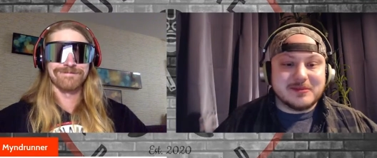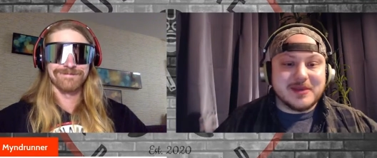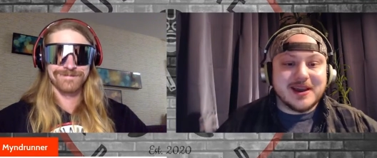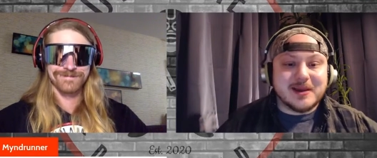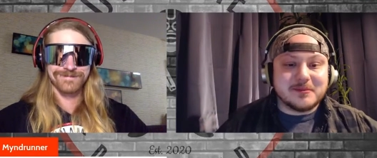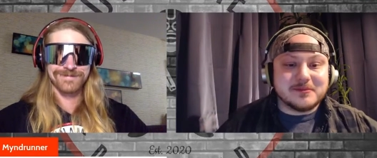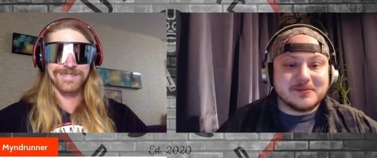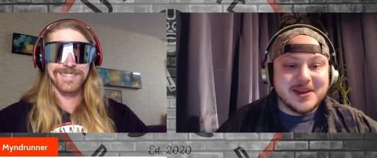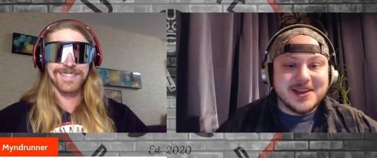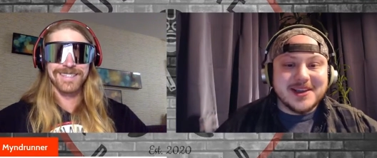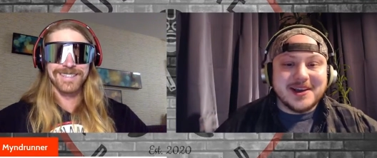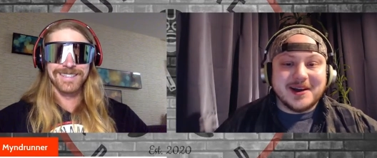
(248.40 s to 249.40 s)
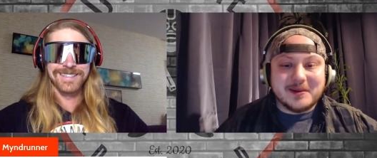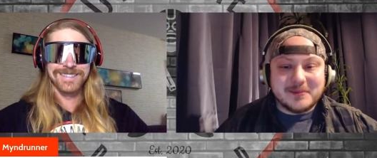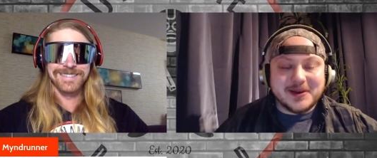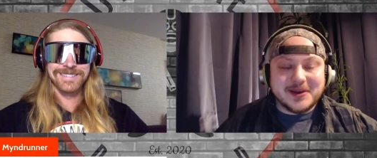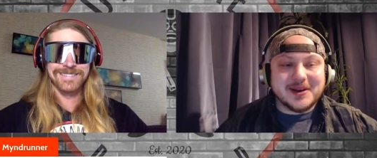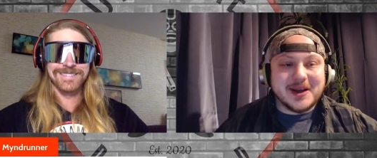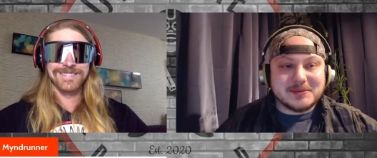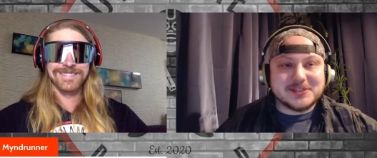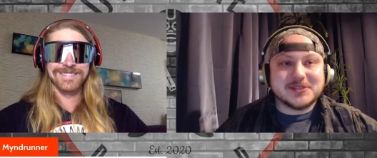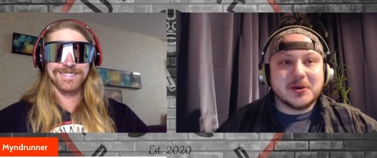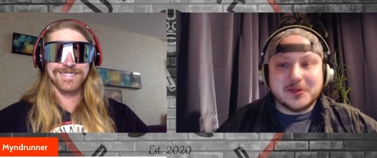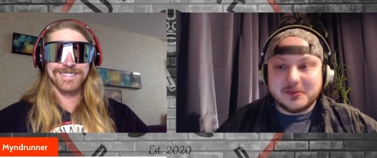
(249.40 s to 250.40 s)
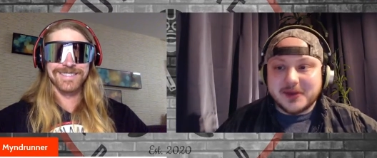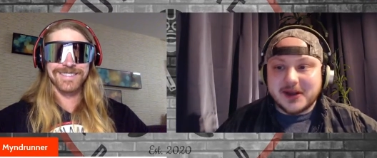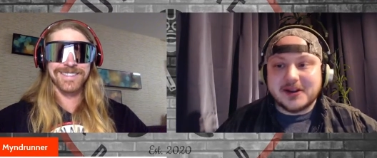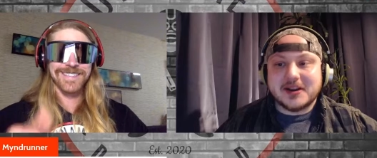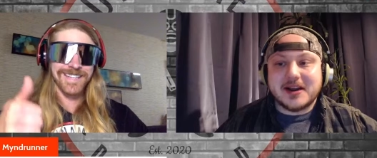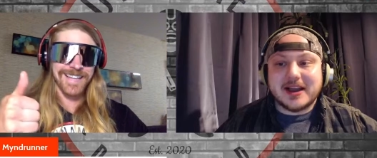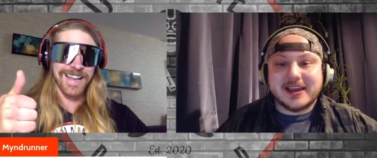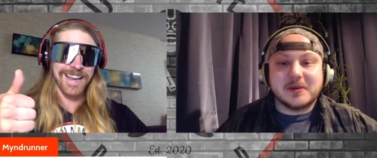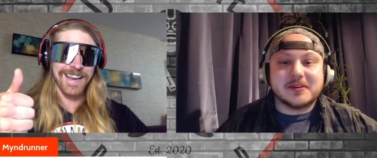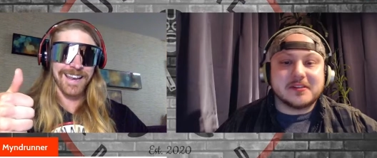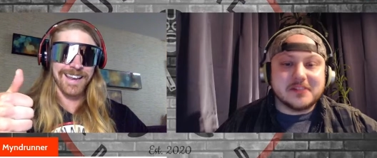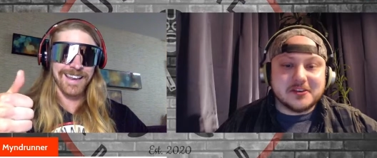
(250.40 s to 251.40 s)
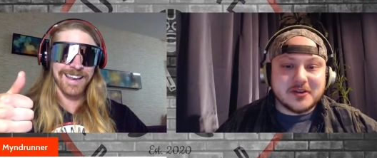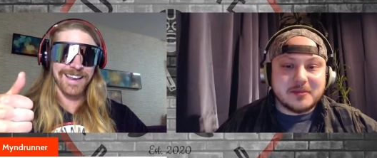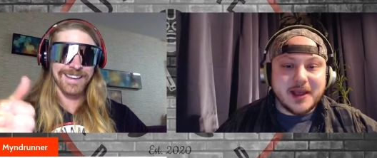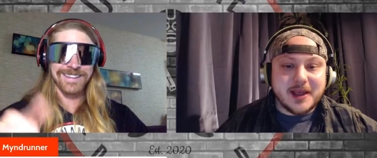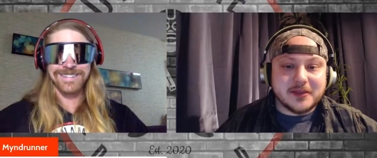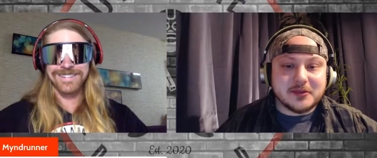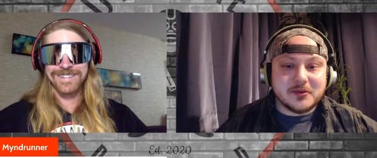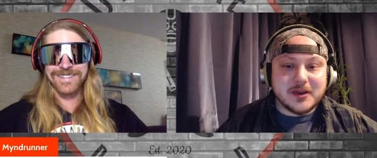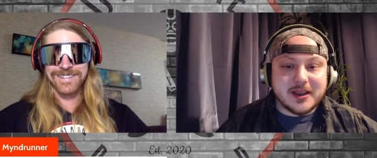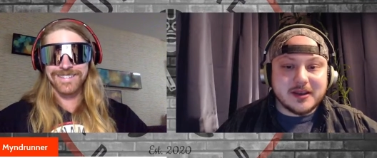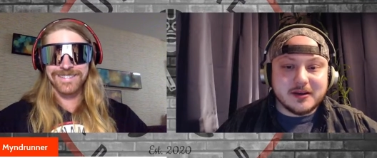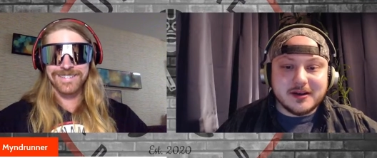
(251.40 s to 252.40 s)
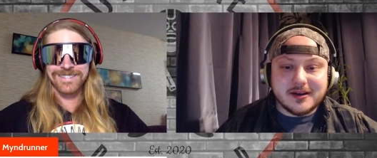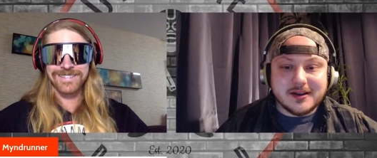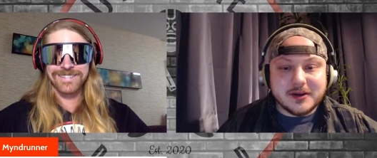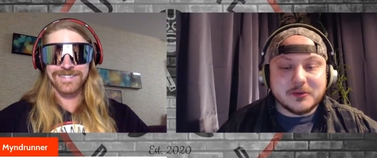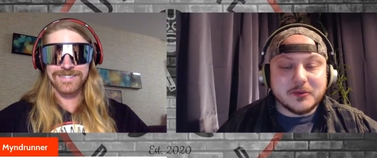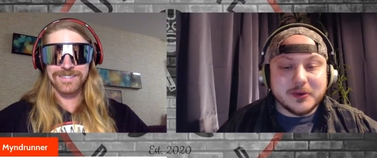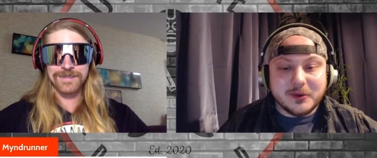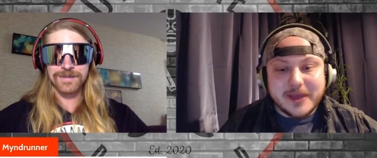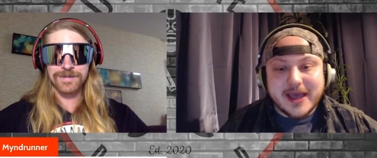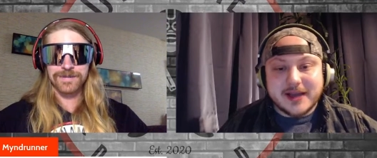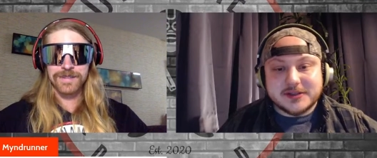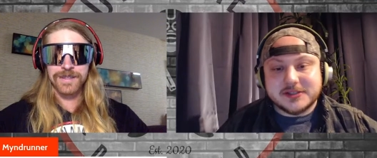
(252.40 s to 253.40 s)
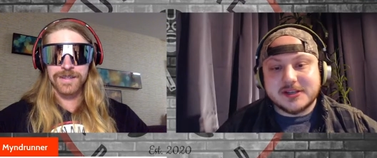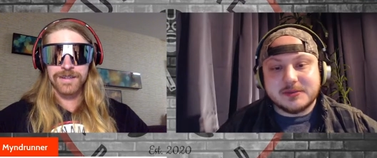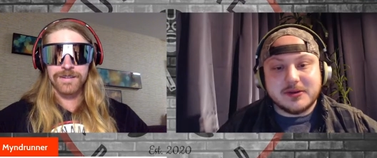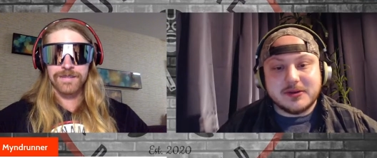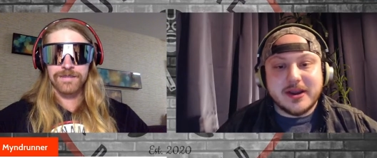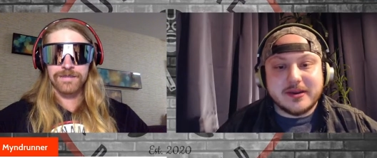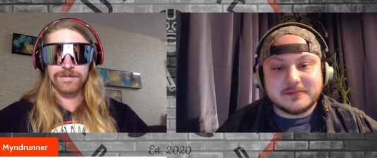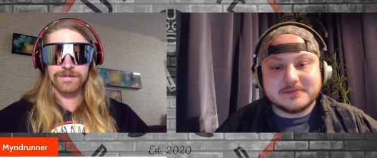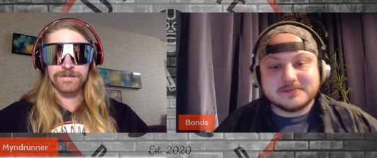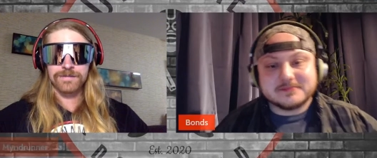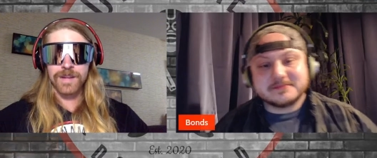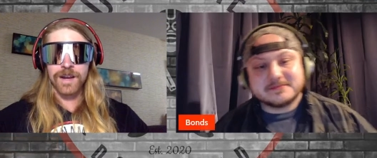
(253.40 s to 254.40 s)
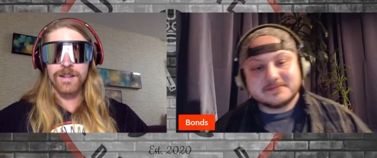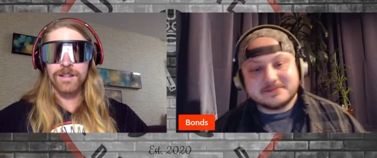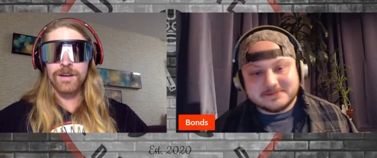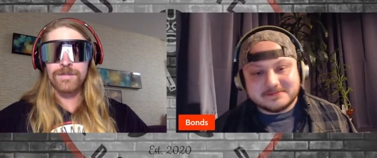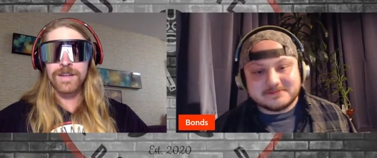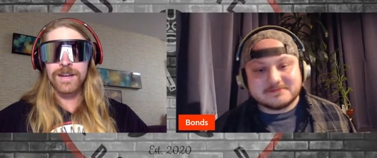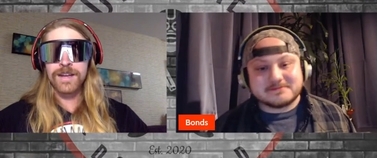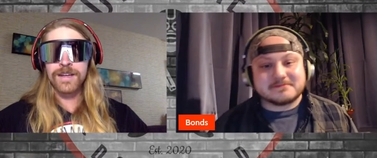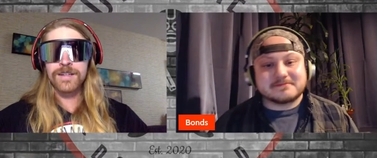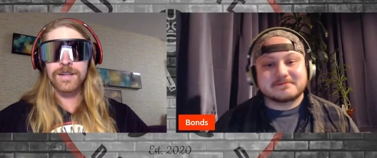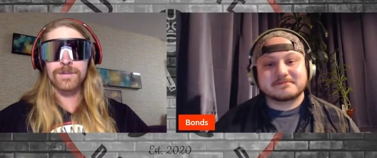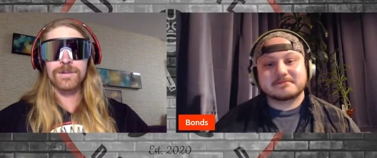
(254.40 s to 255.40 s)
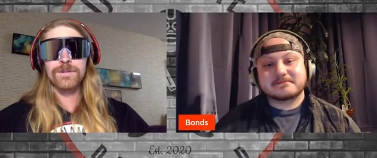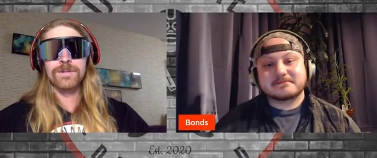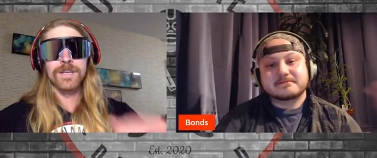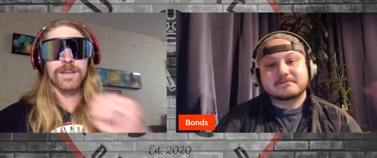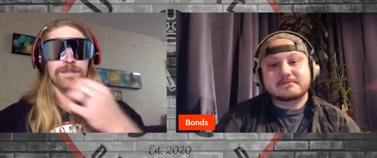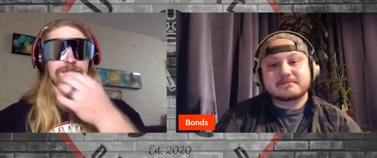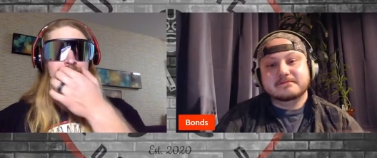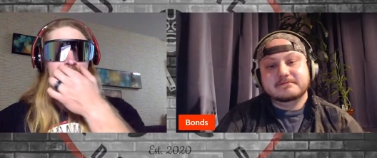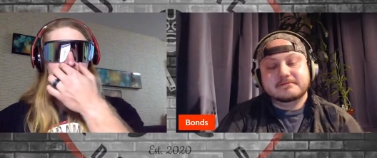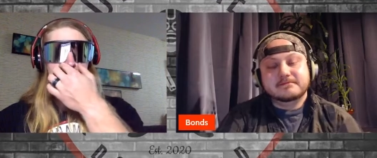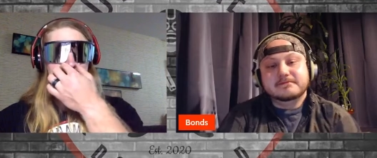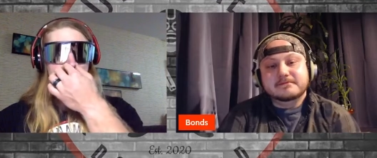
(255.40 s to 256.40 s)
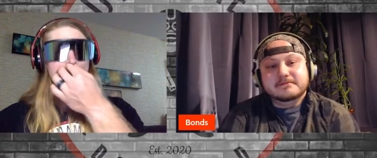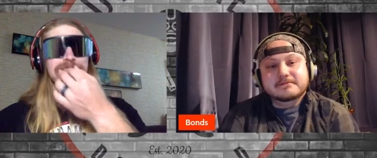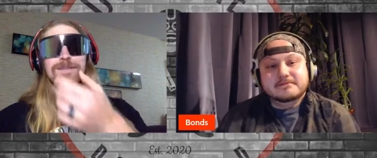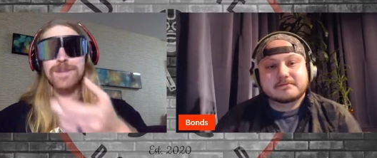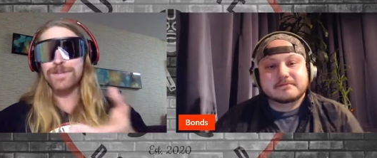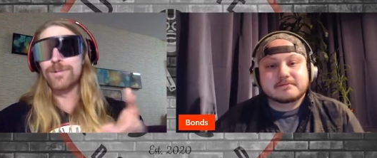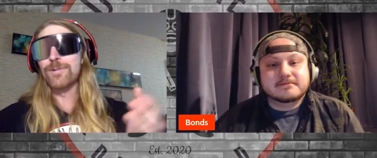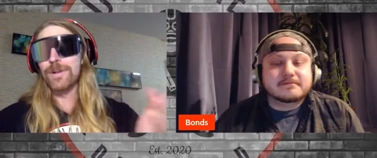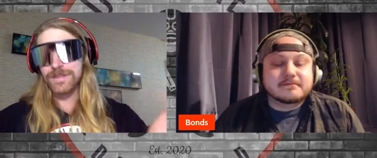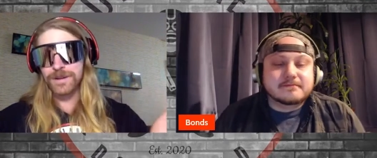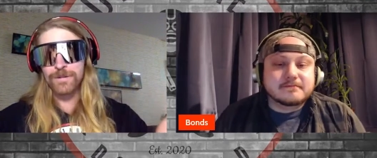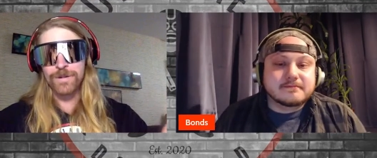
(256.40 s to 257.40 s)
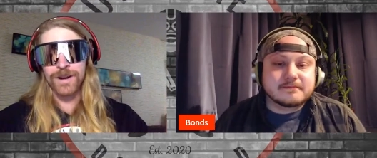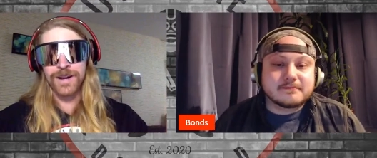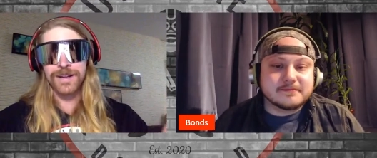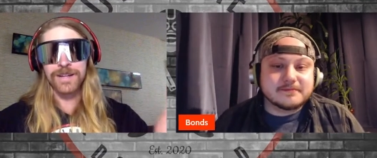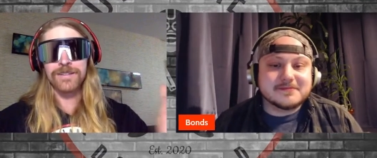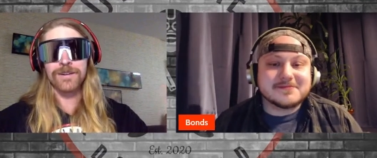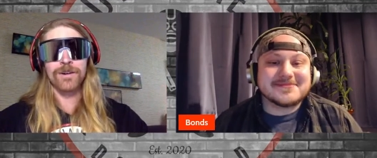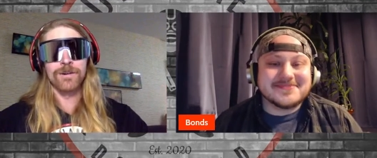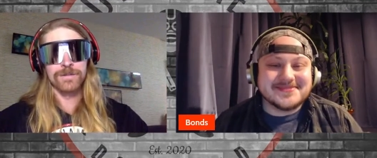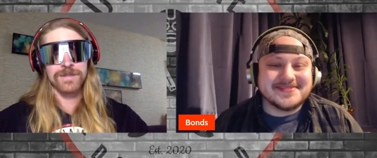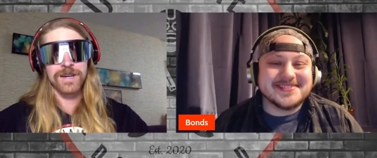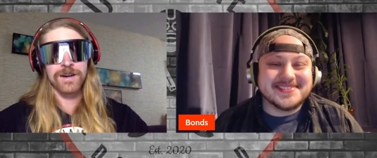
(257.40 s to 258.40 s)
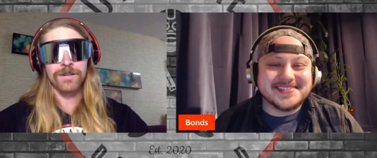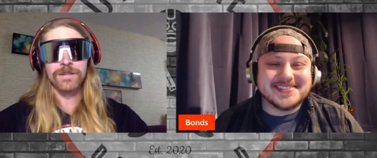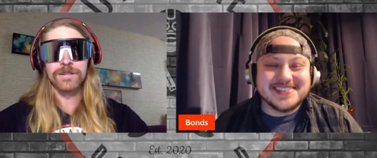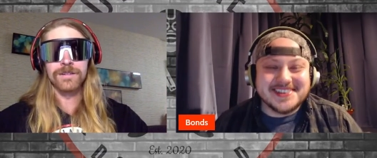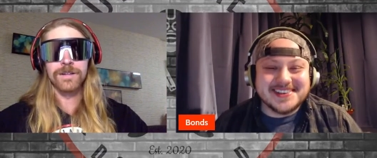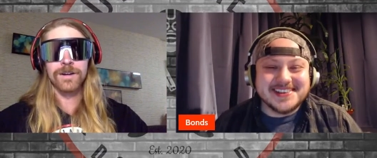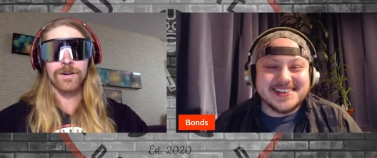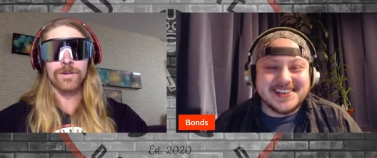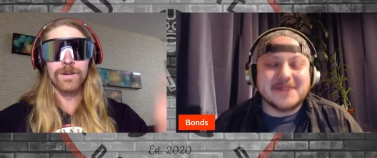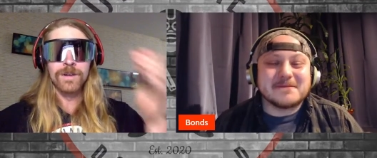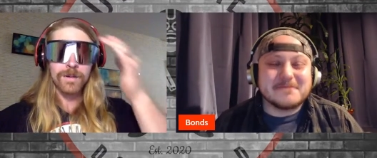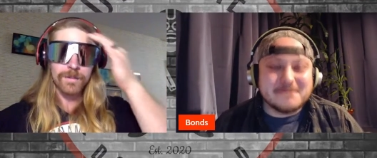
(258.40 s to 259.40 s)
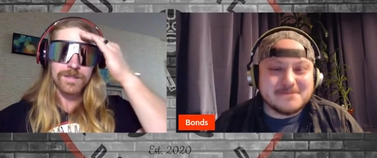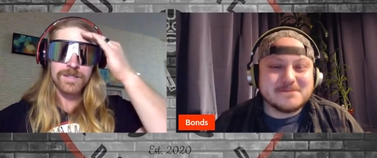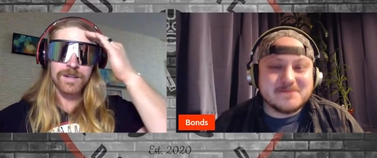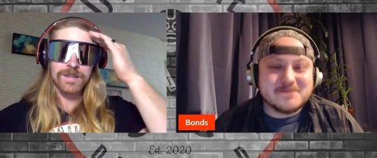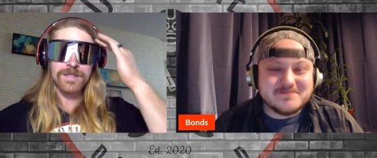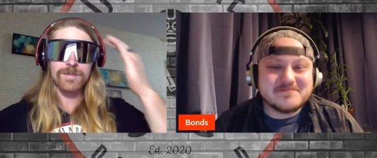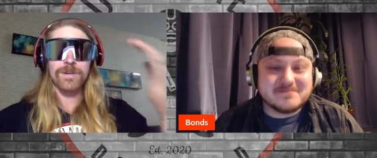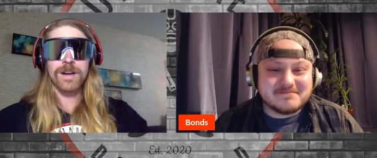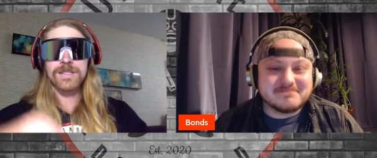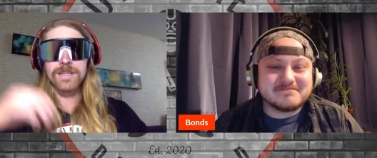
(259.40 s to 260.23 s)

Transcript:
Speaker 1: man. I'm I'm uh, I'm stoked about it. I can't wait to see Trent back in the ring uh, in a real match. It's gonna be great.
Speaker 2: I love that AEW gives gives the people what they want in their hometown. You know. Yeah we saw the surprise